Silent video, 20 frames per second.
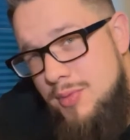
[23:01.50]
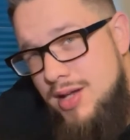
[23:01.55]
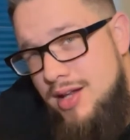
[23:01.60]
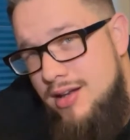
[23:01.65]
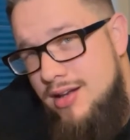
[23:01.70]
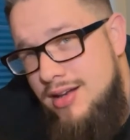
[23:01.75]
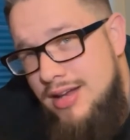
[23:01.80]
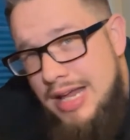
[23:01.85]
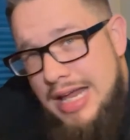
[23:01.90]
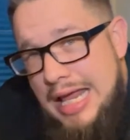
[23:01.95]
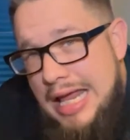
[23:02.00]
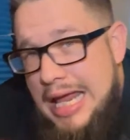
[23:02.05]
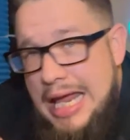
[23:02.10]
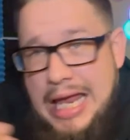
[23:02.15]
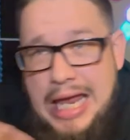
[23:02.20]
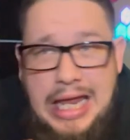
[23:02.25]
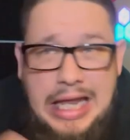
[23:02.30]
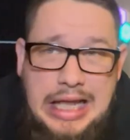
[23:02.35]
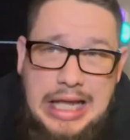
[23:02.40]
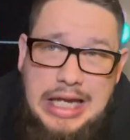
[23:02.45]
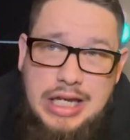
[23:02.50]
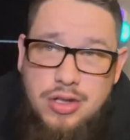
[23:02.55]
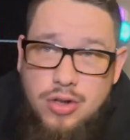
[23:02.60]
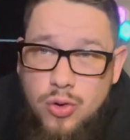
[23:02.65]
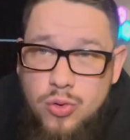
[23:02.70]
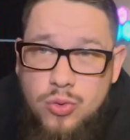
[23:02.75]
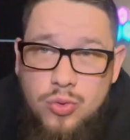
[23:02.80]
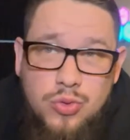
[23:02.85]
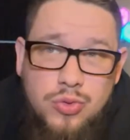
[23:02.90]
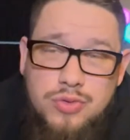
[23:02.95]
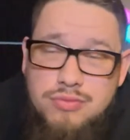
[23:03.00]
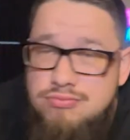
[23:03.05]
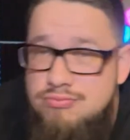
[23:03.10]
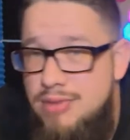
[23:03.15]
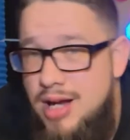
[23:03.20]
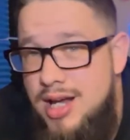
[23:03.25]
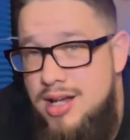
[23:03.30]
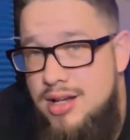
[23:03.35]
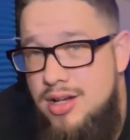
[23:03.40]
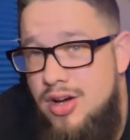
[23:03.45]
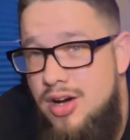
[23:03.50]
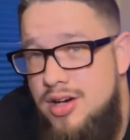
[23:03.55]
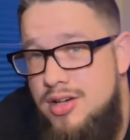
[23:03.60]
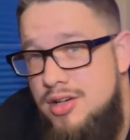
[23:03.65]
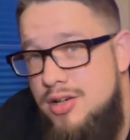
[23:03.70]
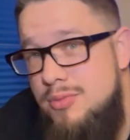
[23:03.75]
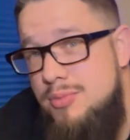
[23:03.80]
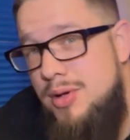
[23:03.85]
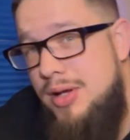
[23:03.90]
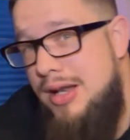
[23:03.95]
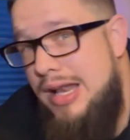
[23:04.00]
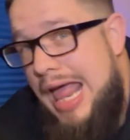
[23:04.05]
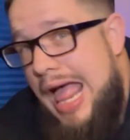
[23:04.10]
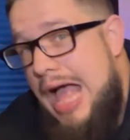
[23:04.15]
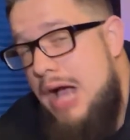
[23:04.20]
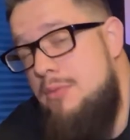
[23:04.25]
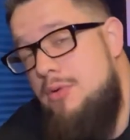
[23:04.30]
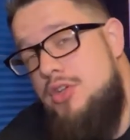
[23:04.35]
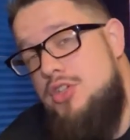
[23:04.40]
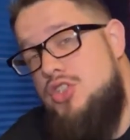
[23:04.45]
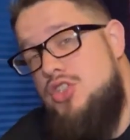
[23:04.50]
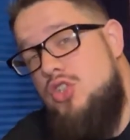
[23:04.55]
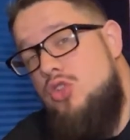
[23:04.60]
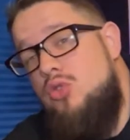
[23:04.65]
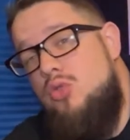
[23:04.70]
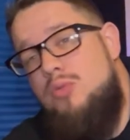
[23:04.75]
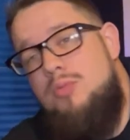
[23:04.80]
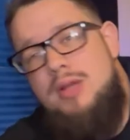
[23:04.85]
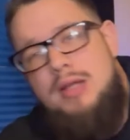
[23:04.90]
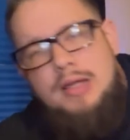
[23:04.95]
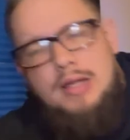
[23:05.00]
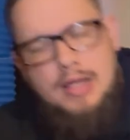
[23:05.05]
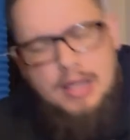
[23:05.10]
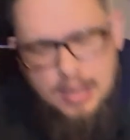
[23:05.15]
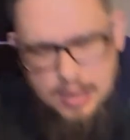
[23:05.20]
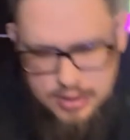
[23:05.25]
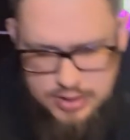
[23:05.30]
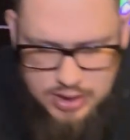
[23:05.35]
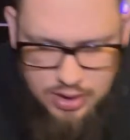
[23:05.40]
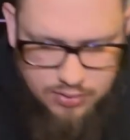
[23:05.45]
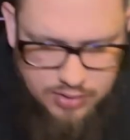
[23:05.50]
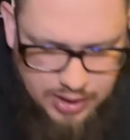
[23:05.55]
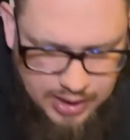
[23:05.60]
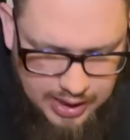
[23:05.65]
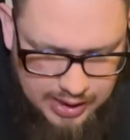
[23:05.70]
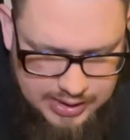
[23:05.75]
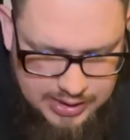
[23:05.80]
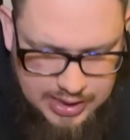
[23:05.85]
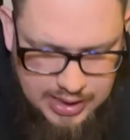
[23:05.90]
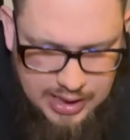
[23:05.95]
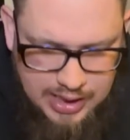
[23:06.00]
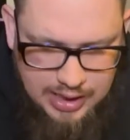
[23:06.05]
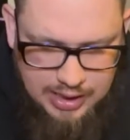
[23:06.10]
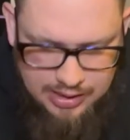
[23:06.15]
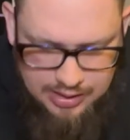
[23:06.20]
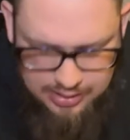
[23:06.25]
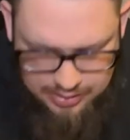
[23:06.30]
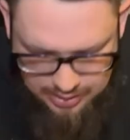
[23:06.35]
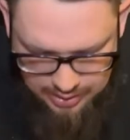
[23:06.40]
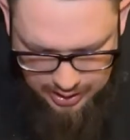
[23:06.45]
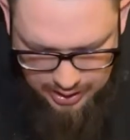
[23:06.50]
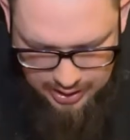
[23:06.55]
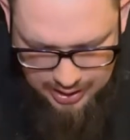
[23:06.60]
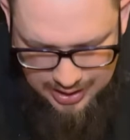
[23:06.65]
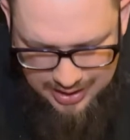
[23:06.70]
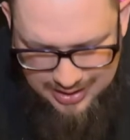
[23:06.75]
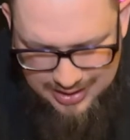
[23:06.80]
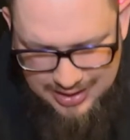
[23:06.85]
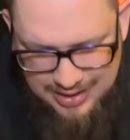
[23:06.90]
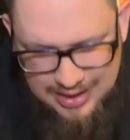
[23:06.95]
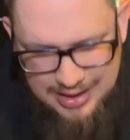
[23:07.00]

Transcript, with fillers: been like told by a doctor, but I would assume. So the next thing in